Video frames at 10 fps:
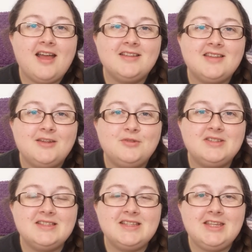and I will
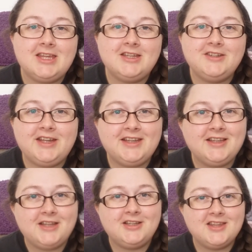see you
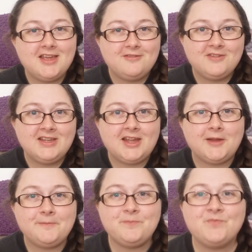in another
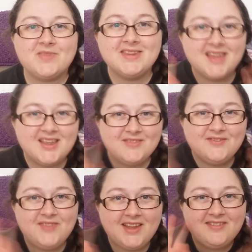video.
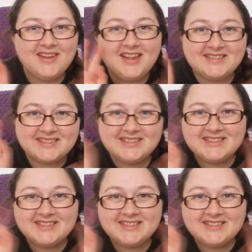Bye for now.